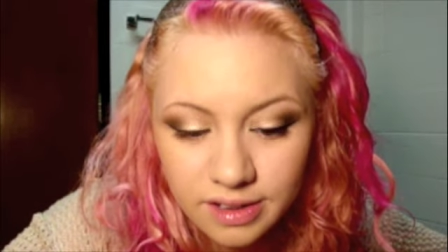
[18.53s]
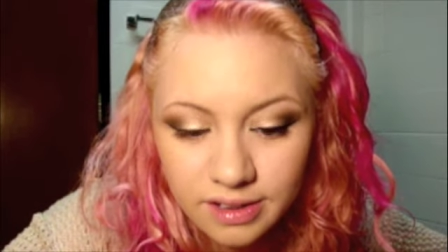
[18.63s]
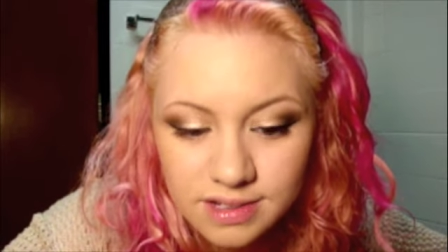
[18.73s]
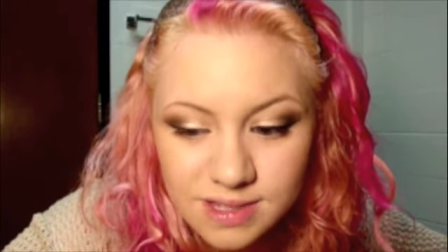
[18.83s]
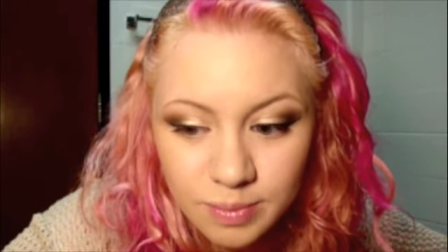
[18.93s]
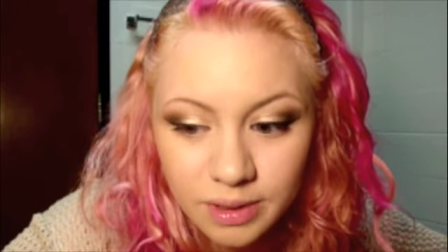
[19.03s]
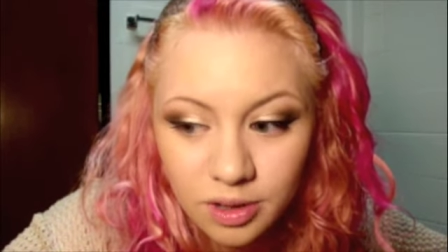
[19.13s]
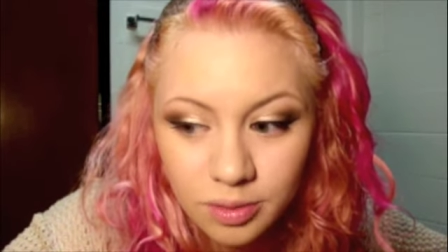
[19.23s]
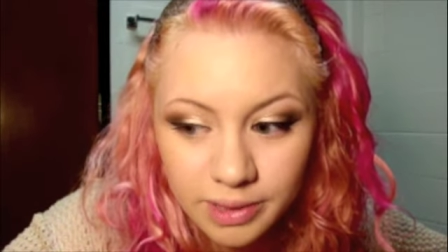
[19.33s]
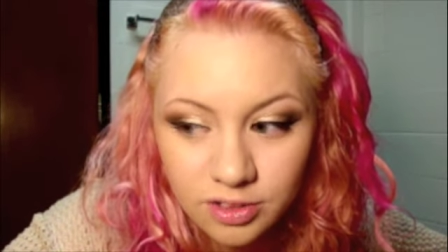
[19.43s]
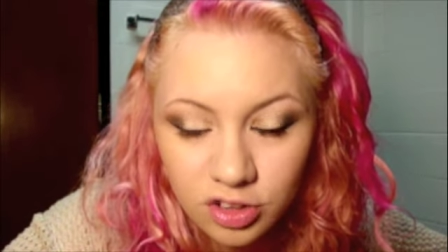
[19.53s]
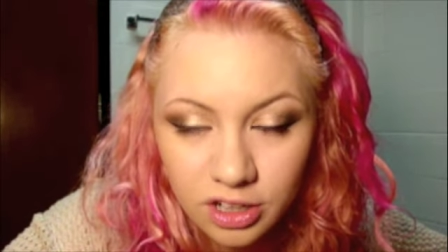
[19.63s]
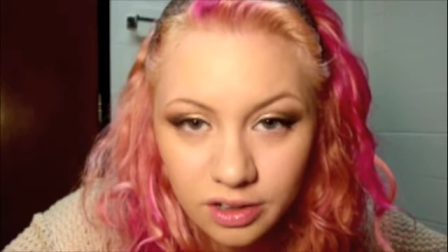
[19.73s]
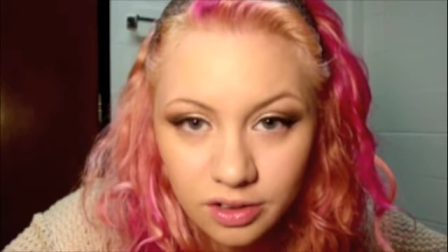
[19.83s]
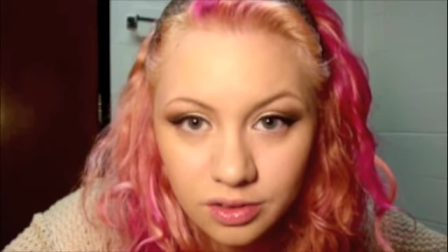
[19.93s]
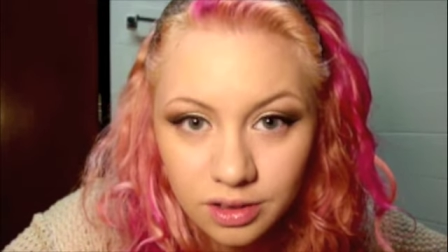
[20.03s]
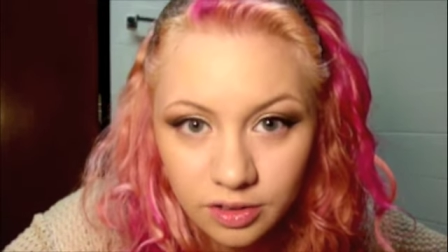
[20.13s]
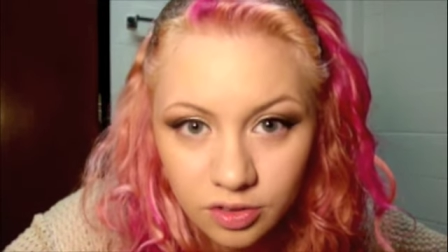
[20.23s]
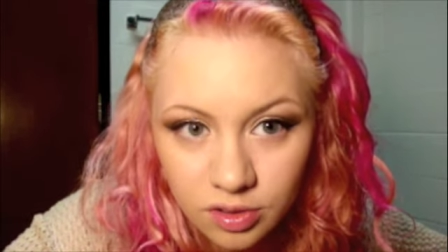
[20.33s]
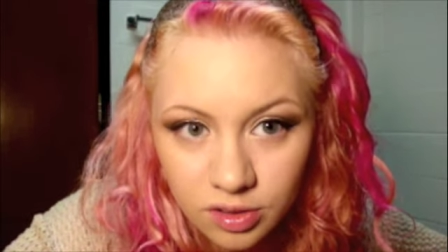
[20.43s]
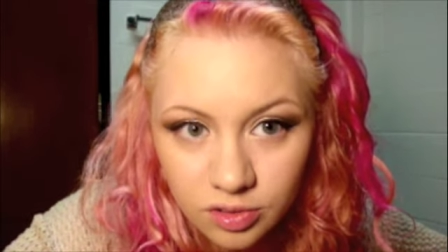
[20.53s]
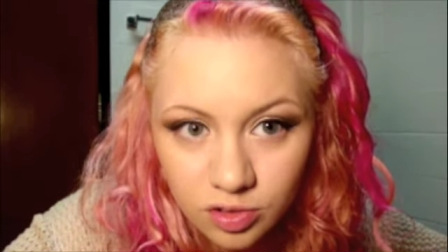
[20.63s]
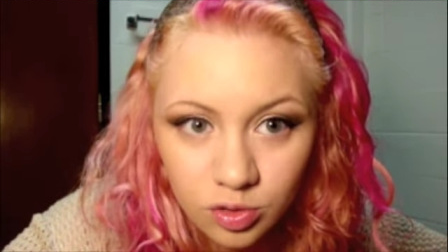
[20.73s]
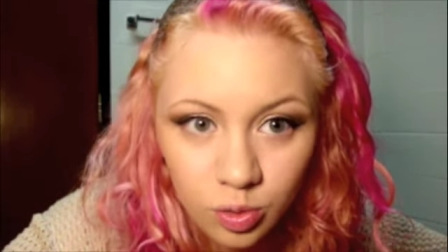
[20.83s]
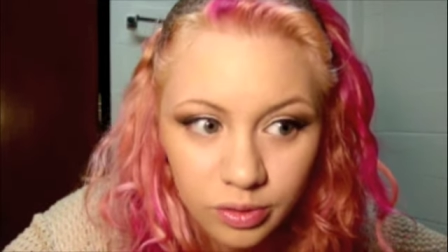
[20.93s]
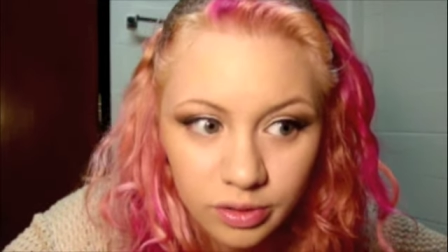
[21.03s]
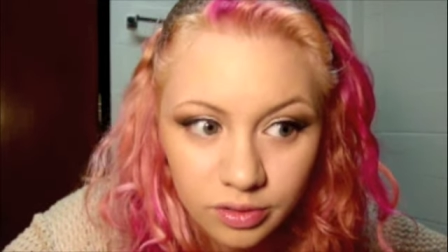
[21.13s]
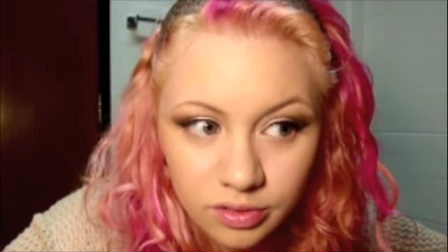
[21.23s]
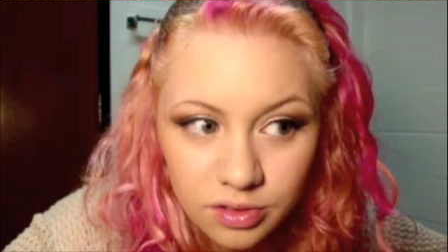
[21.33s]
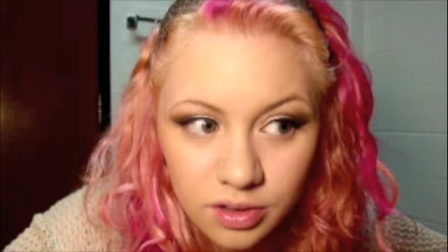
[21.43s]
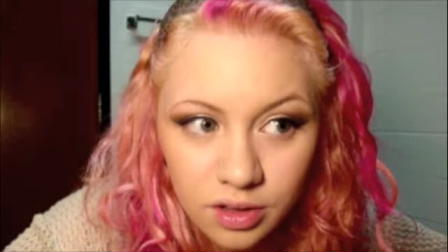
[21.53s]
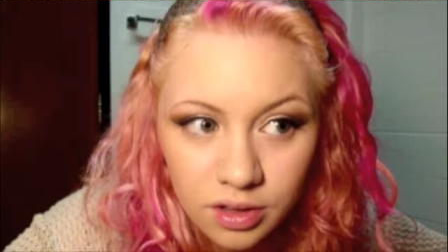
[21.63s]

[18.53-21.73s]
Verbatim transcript: and it's been on my channel under the tutorials,